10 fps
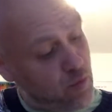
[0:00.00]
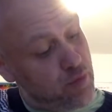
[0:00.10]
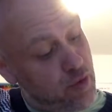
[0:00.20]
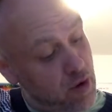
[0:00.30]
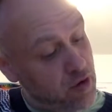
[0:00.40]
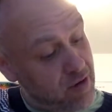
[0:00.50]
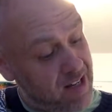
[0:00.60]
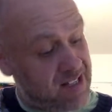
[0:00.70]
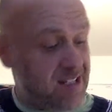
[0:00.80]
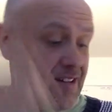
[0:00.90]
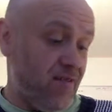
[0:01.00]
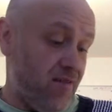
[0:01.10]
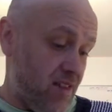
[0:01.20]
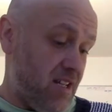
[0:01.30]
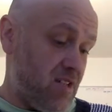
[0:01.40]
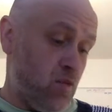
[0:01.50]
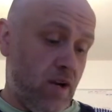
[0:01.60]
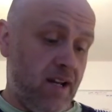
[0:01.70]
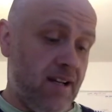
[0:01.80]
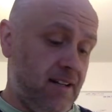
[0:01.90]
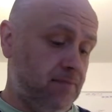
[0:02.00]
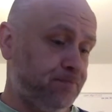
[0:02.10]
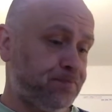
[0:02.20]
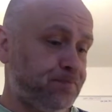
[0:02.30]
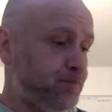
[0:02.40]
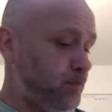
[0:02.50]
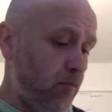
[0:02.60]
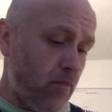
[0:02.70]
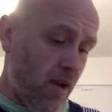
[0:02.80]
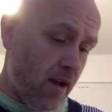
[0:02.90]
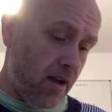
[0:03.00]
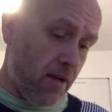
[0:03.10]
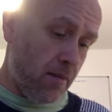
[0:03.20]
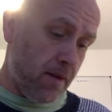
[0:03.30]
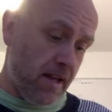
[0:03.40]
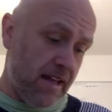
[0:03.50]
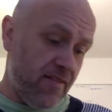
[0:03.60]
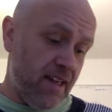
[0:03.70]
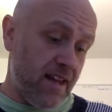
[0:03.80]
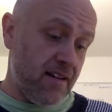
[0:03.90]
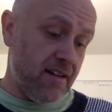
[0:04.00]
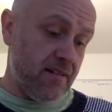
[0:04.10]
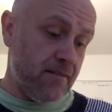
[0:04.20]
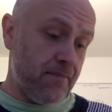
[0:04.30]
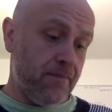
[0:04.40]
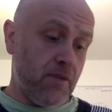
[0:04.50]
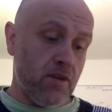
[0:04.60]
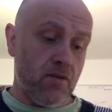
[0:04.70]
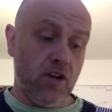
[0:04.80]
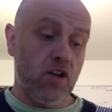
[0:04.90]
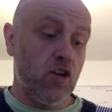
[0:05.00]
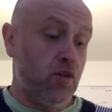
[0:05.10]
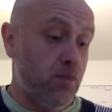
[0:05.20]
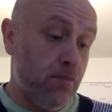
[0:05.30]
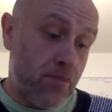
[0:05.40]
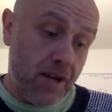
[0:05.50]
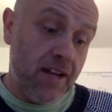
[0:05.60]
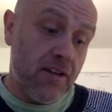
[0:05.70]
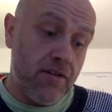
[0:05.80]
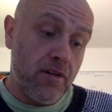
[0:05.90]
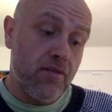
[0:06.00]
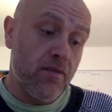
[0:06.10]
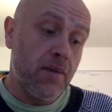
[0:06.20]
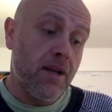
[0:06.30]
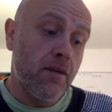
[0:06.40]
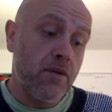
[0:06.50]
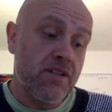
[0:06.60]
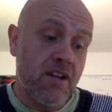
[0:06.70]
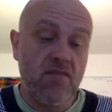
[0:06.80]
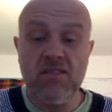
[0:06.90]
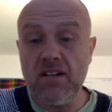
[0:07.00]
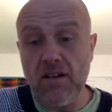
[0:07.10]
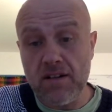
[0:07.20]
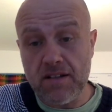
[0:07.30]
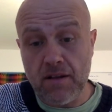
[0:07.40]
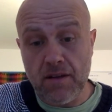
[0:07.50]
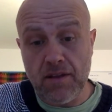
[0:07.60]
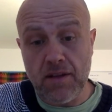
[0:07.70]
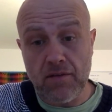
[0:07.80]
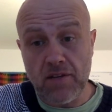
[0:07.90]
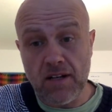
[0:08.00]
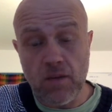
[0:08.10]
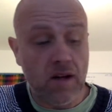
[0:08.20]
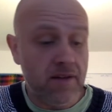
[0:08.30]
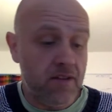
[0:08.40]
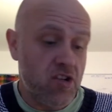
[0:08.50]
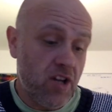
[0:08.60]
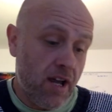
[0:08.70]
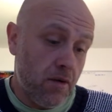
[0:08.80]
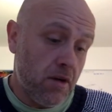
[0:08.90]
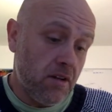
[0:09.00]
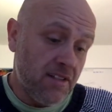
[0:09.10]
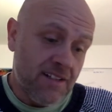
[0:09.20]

progress for this week? And then a good breakthrough for me was I realized I think really well in the shower.